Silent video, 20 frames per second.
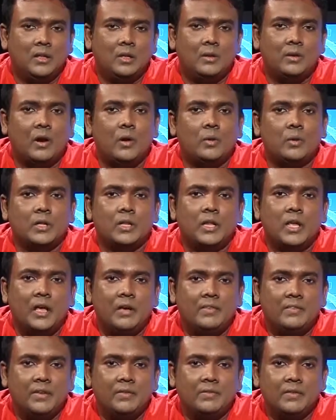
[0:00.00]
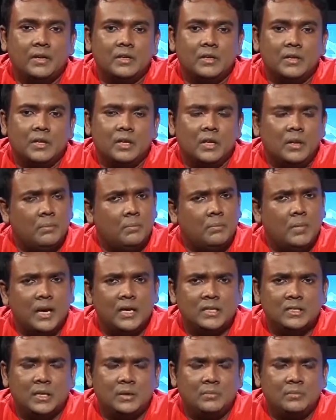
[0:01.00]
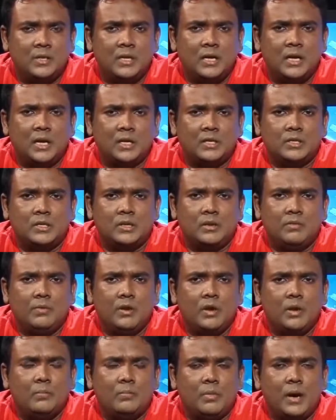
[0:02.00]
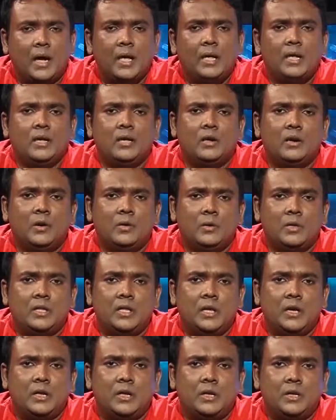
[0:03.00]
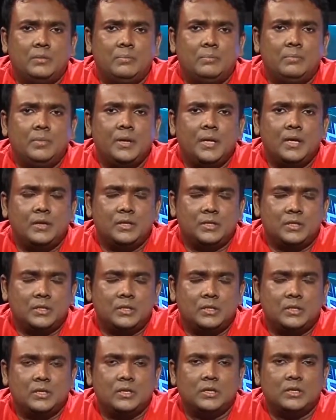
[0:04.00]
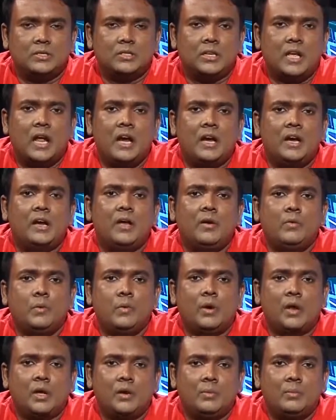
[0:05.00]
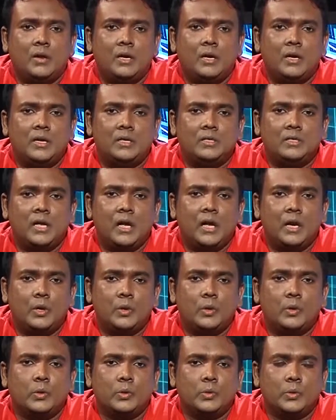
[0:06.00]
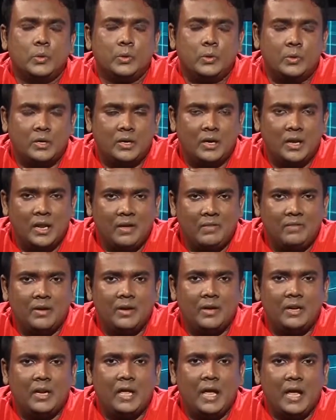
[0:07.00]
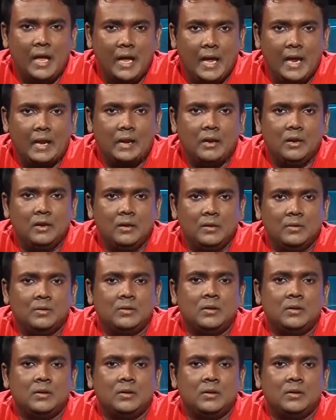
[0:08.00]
the router they have given. Buy something. When you're buying a router, the standard I would recommend is 802.11n,